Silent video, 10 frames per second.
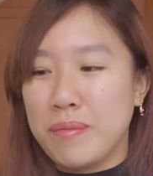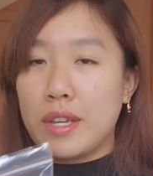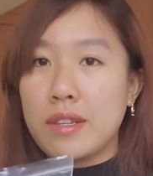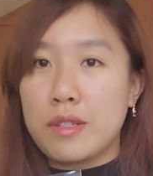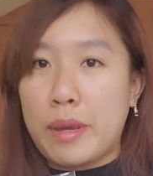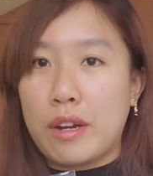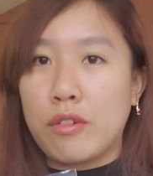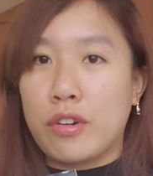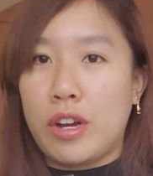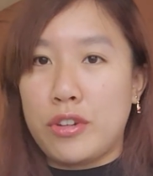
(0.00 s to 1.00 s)
Because I spent
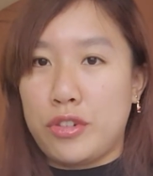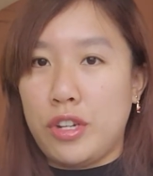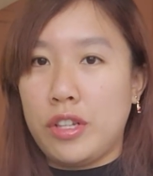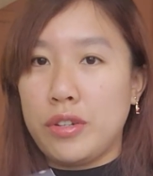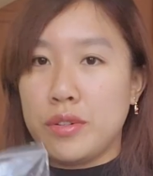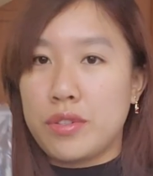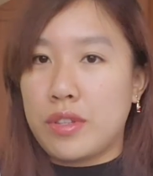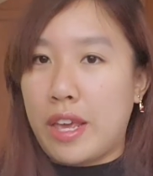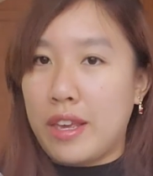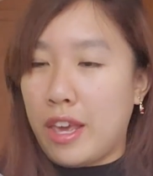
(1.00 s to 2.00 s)
over $100,
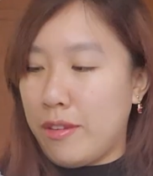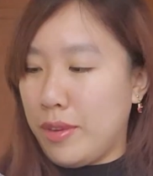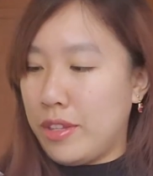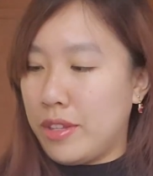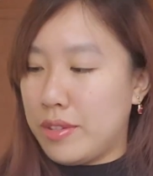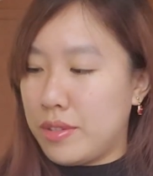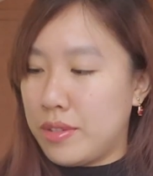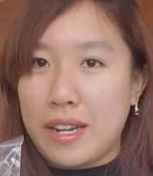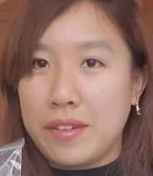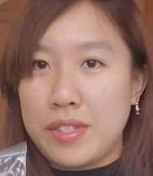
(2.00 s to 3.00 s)
they gave me this
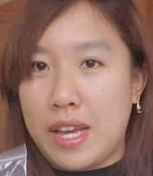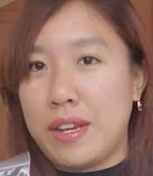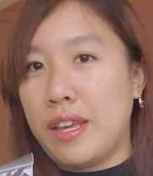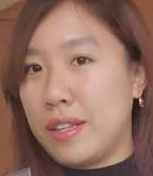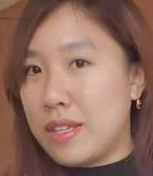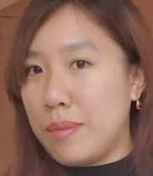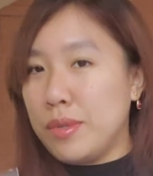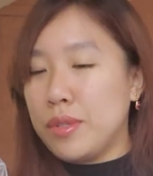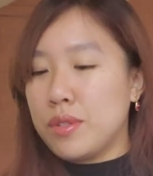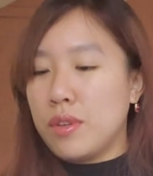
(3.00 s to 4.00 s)
set of 10 ink
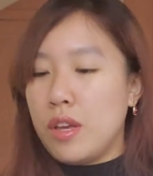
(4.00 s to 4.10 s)
samples.